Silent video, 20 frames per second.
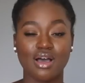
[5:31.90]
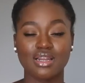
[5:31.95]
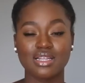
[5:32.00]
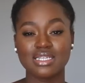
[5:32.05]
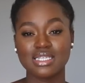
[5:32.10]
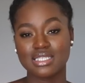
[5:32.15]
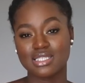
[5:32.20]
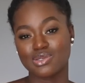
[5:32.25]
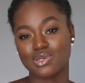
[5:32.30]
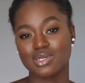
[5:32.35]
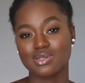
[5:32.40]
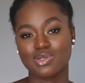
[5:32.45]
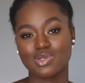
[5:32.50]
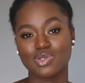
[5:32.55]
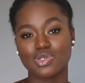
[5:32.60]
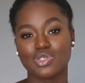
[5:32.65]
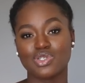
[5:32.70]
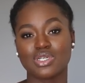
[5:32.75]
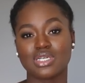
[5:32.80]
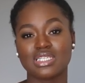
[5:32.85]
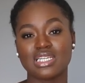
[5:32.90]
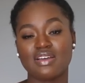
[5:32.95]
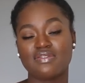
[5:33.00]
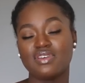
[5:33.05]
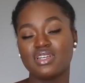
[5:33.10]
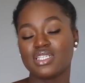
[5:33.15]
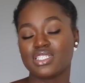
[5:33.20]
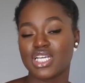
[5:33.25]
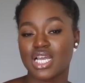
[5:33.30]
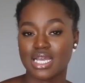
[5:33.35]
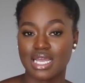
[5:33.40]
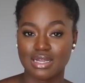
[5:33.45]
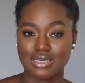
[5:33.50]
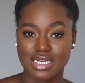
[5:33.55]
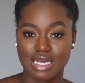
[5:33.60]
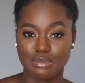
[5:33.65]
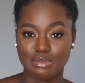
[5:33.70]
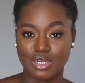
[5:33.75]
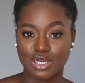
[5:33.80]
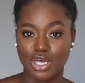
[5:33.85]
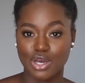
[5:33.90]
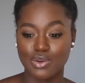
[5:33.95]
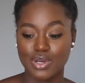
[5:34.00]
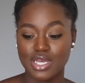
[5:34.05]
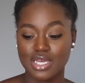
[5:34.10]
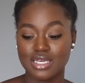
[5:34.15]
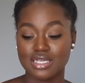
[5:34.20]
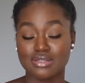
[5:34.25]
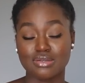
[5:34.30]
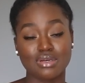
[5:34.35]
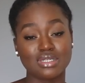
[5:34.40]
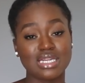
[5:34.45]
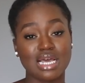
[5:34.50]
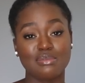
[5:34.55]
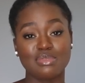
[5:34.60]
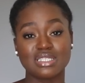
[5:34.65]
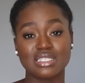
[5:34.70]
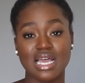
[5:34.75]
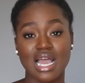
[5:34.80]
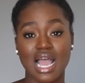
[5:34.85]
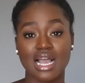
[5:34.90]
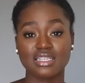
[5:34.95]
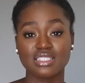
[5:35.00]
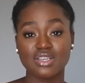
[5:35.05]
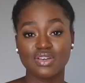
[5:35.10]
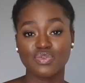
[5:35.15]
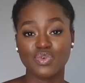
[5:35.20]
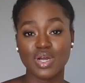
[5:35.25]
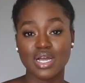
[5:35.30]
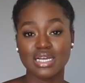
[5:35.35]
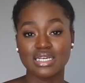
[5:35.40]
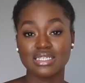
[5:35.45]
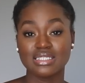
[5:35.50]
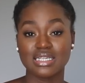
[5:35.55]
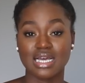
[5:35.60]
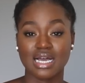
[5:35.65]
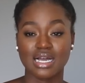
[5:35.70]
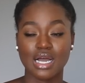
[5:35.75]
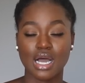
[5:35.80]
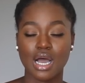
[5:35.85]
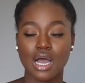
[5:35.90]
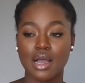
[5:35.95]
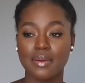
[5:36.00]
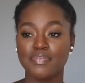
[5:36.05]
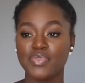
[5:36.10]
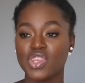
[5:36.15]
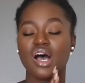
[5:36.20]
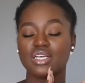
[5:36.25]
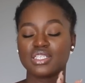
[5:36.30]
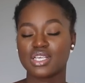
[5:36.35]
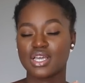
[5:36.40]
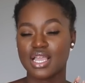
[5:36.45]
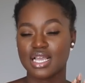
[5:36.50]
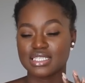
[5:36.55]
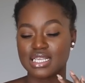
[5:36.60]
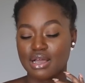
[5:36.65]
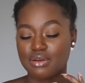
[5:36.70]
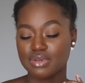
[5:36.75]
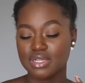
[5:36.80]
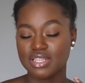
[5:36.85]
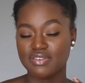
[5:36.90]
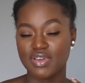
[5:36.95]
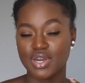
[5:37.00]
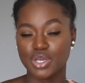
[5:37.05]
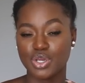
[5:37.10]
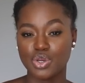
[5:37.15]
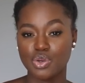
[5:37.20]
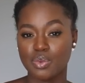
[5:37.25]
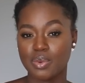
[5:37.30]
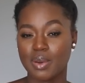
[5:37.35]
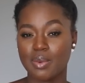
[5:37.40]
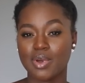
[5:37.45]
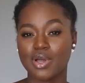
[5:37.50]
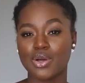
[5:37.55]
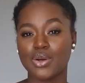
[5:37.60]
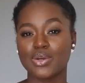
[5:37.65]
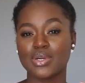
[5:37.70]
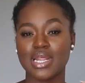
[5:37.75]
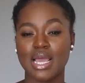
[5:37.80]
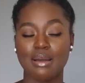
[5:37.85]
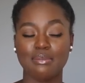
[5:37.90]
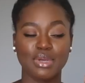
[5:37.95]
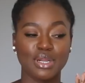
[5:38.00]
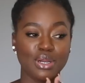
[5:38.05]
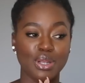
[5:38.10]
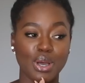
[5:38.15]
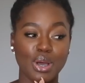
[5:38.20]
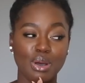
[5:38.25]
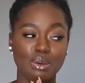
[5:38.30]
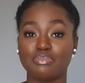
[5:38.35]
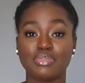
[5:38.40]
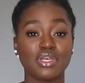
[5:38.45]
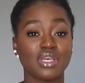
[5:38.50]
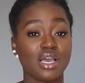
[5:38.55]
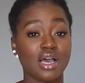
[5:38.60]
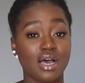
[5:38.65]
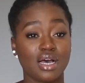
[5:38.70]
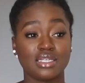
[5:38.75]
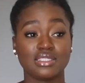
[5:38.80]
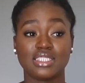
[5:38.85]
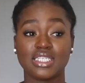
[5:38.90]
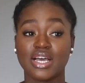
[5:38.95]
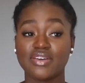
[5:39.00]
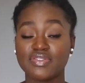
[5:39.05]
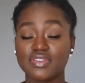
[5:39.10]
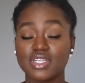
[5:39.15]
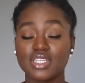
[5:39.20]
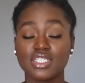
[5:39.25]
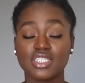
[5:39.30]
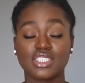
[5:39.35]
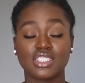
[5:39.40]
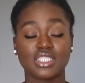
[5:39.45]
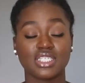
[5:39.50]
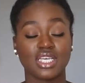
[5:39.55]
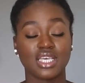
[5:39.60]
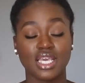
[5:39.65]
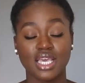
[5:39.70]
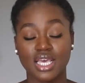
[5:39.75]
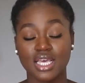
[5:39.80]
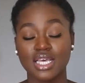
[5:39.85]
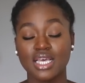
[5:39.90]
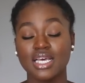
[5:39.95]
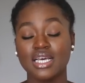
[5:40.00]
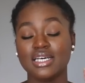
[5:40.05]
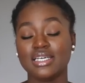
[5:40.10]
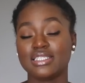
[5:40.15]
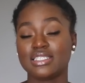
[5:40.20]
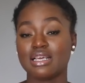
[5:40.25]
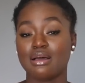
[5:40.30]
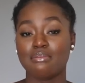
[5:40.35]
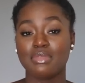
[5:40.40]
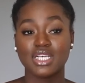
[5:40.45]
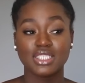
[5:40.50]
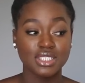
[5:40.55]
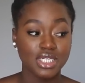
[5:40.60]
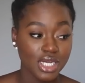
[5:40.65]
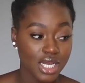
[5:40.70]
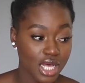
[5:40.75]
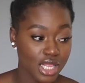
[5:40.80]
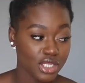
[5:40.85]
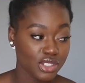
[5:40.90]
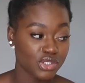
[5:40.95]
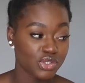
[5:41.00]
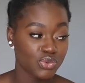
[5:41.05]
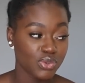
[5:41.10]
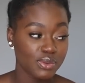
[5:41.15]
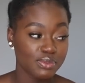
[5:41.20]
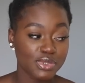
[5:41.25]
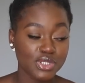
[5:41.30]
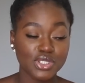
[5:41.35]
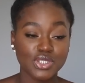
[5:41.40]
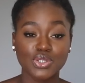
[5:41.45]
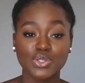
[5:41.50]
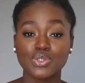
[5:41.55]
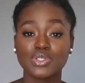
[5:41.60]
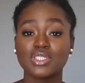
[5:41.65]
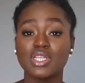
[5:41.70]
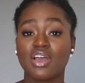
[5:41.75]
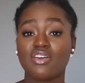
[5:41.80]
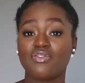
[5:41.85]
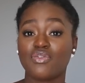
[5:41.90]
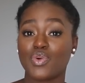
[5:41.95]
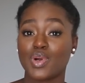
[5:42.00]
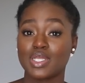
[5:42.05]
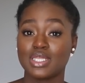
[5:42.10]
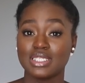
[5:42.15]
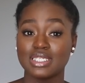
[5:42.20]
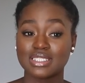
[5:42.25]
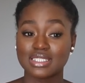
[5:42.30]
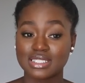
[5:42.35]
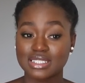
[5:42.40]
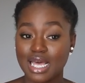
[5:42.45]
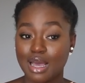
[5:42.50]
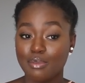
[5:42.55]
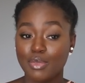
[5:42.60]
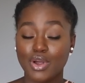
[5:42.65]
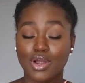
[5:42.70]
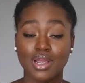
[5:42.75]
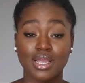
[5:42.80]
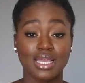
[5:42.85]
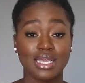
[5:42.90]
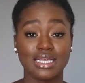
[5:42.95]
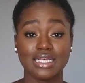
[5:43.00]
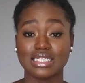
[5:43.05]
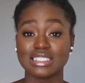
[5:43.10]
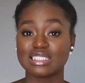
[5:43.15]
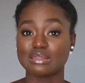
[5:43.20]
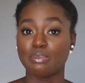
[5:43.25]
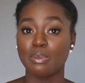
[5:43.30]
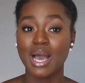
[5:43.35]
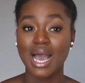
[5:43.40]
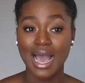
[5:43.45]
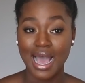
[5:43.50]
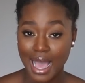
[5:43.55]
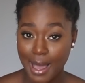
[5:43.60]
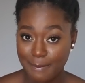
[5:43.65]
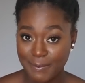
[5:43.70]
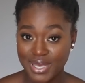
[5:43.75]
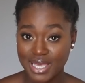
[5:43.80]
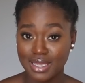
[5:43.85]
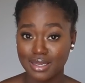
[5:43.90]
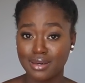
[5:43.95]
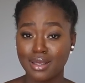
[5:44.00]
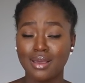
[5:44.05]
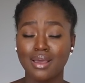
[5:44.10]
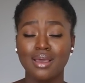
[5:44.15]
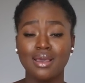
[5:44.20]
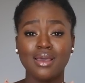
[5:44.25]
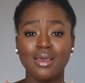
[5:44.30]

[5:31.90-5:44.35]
all of these swimsuits you could definitely check out down below. It is on damisactivewear.com. So yes, I will leave any coupon code down below. But y'all definitely should get some mustard color swimsuits for this summer. It is popping.